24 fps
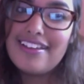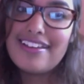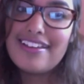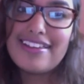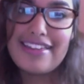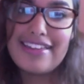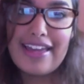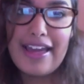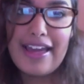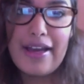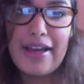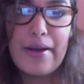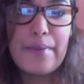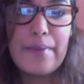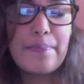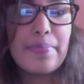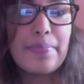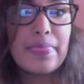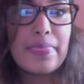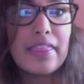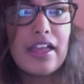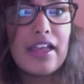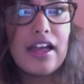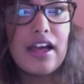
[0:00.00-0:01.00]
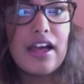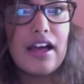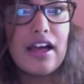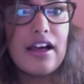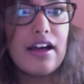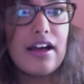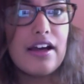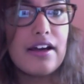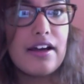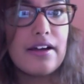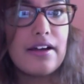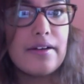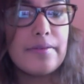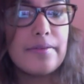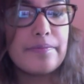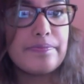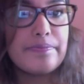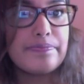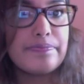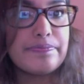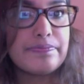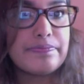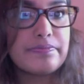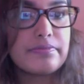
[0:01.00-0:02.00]
Yeah.
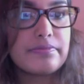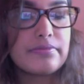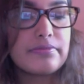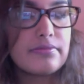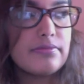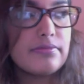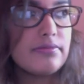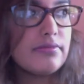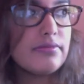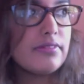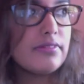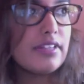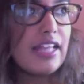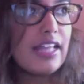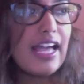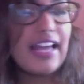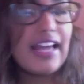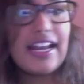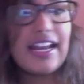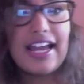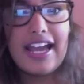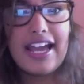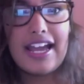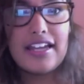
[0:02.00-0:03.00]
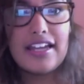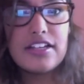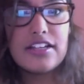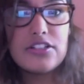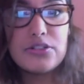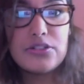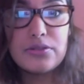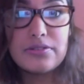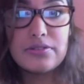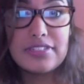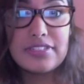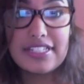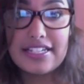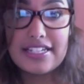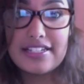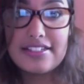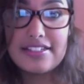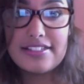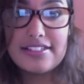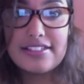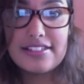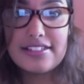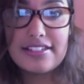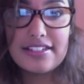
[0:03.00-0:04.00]
Um, and I had a duel
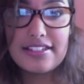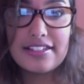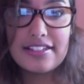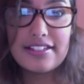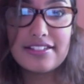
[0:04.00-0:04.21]
disk.